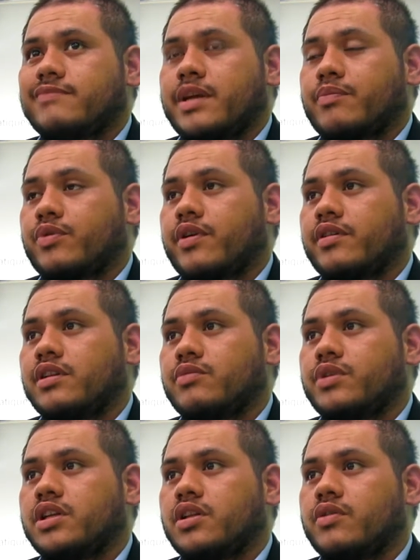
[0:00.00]
temporarily
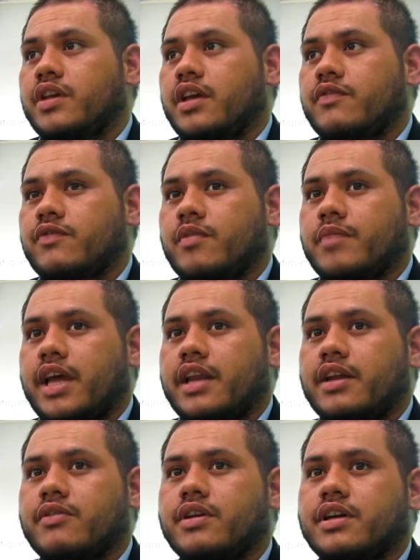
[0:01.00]
relocate from that
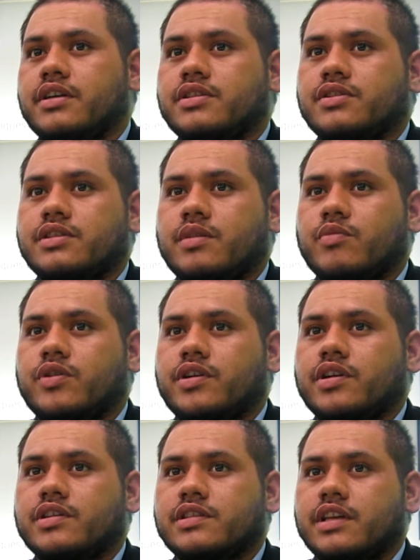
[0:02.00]
area to somewhere
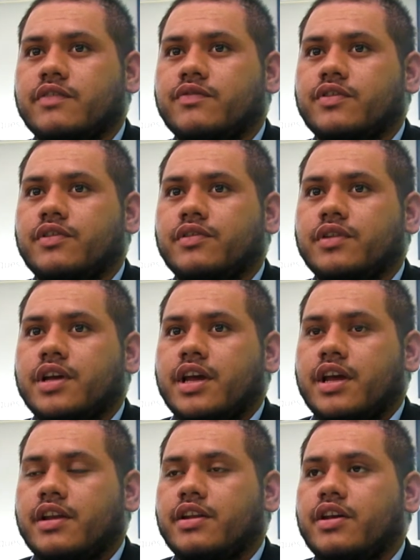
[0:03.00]
else safer.
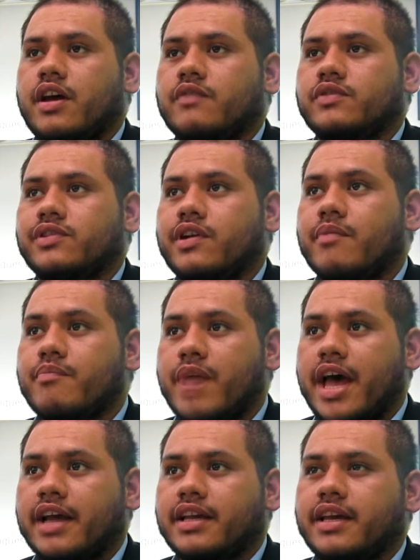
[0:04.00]
And you have to come
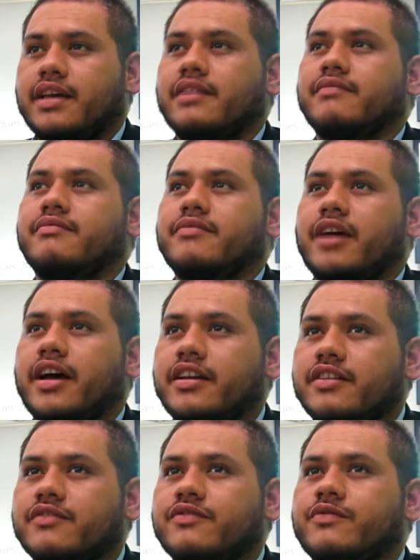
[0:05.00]
back and
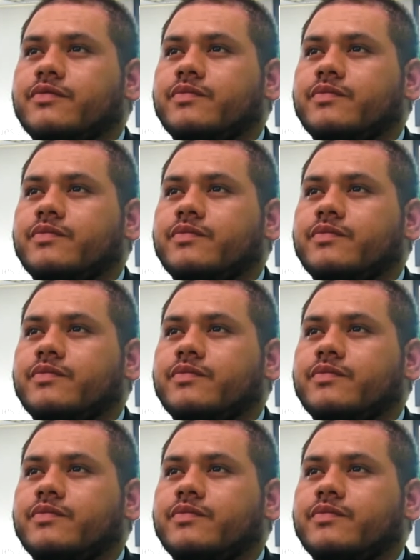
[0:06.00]
kind of